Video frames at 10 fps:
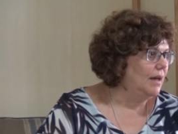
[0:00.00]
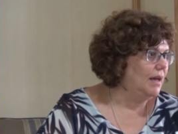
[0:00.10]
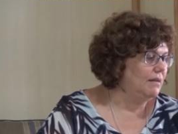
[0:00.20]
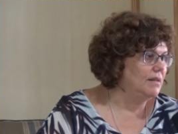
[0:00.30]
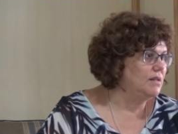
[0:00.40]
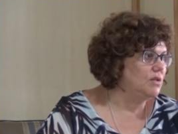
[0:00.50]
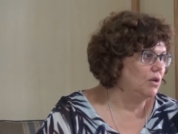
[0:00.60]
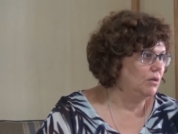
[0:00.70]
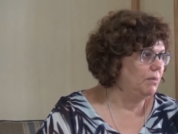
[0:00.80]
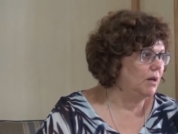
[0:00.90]
And this is
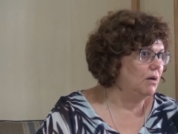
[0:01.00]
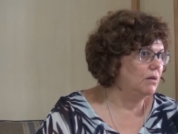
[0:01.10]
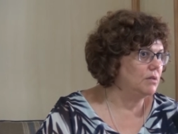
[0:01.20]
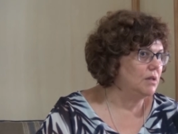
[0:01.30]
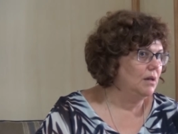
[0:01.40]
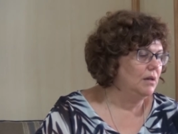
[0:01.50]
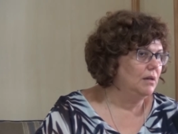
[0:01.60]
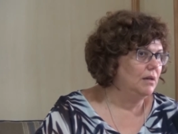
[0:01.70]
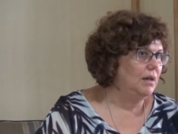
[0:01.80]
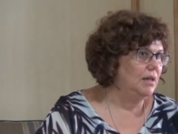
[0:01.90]
not because
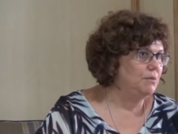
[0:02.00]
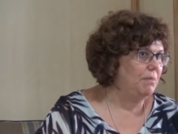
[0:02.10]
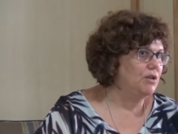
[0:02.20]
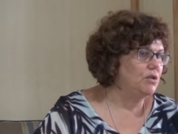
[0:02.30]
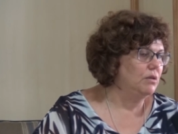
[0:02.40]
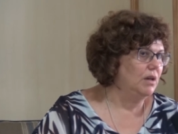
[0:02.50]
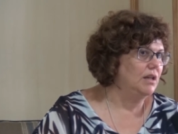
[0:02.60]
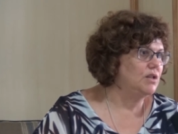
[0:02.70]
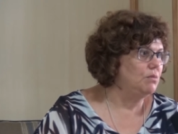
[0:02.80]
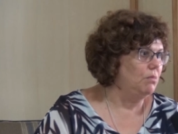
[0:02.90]
each person
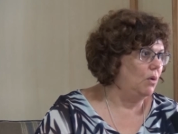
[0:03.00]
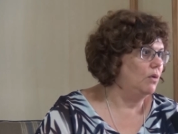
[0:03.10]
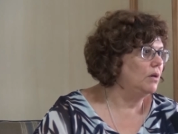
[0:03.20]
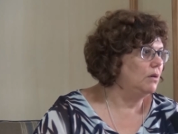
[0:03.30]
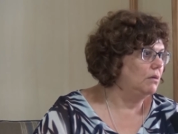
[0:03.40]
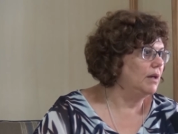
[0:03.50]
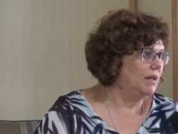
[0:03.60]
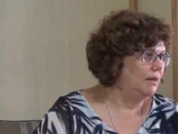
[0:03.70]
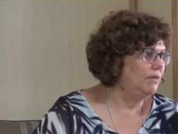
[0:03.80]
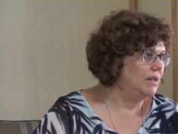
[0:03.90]
needs more
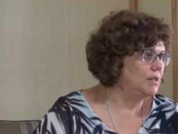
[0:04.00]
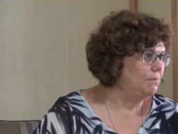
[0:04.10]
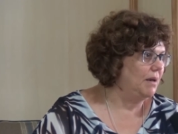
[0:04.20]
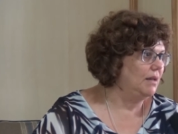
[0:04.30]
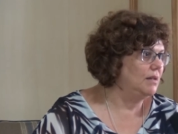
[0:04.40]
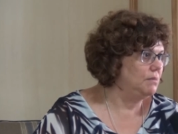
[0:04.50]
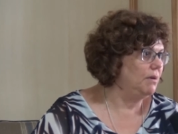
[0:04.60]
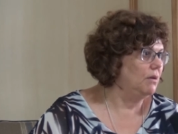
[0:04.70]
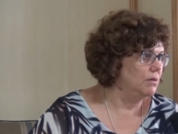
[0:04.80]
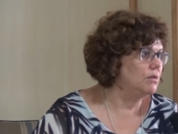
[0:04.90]
connectivity speed is
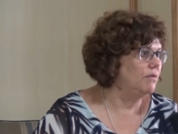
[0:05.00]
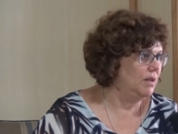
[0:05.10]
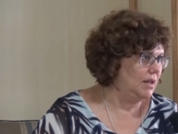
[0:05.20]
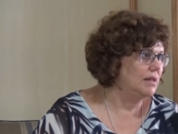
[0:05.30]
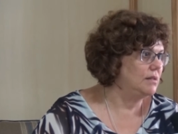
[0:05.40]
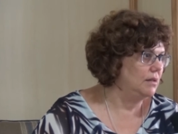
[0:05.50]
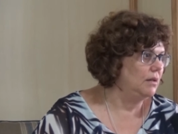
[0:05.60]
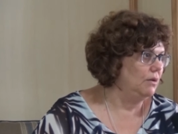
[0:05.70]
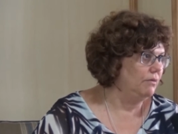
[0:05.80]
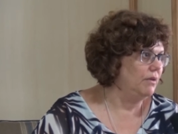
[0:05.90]
because of the
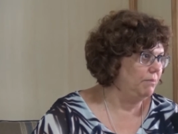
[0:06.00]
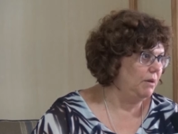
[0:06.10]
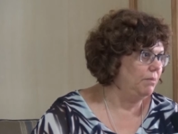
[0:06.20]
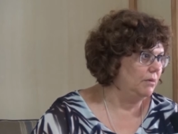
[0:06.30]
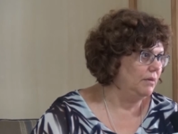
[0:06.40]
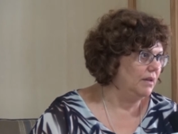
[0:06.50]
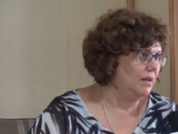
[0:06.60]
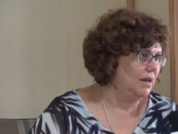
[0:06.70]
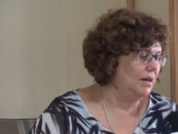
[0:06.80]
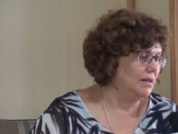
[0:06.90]
density of the people
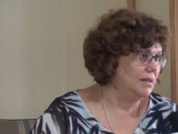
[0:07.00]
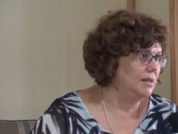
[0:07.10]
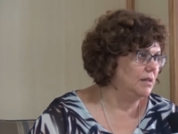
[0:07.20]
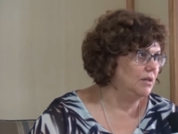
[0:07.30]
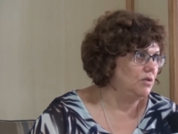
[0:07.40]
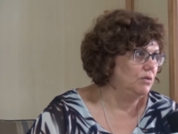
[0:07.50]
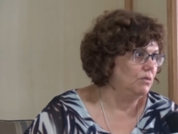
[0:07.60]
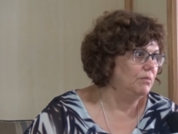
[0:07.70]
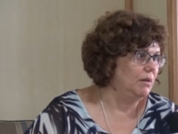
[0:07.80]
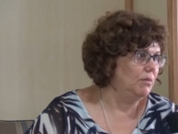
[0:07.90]
that they are existing, so
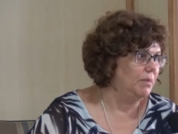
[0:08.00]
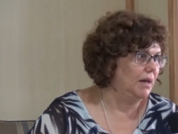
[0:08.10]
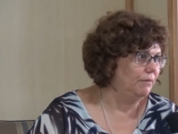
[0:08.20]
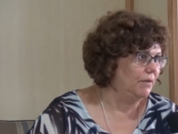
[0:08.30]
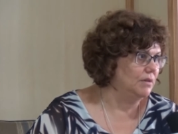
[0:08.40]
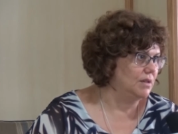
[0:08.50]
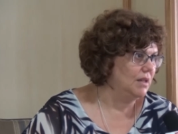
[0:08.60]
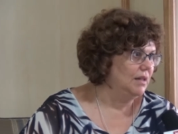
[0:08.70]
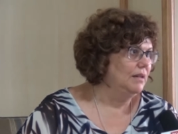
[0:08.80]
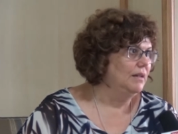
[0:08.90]
too many mobile phones.
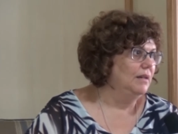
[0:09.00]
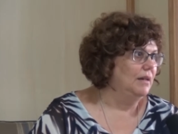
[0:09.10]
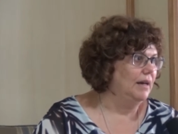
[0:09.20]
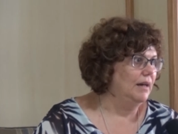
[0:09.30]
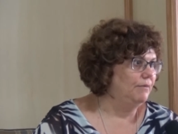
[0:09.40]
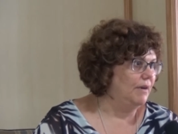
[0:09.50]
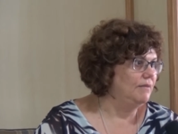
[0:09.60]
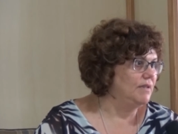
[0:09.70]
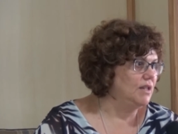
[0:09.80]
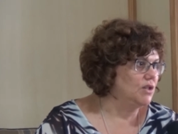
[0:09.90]
Uh,
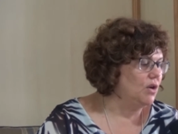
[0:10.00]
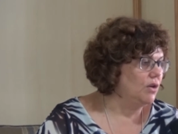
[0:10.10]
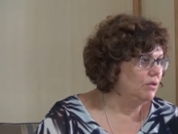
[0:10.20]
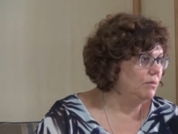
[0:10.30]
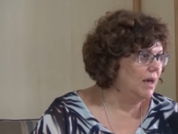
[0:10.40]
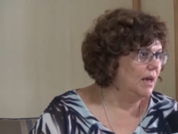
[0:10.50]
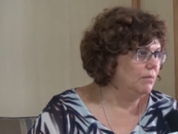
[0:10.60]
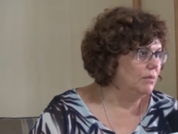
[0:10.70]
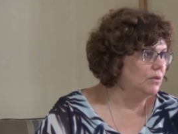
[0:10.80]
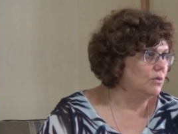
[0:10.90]
5G is going to be
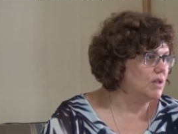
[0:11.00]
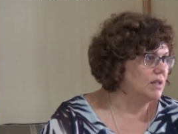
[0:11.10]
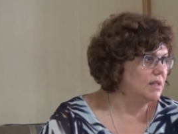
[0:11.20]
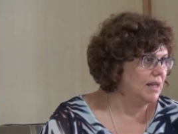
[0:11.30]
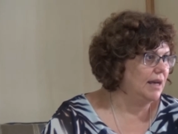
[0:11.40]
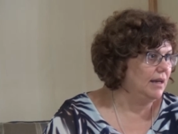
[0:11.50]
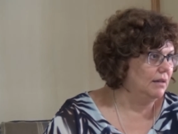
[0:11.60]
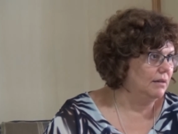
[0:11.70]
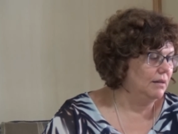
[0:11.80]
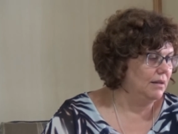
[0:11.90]
able to
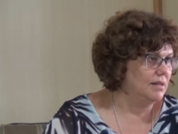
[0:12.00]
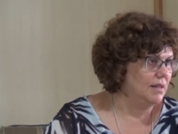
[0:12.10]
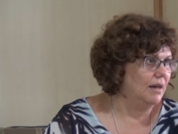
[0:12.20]
sustain this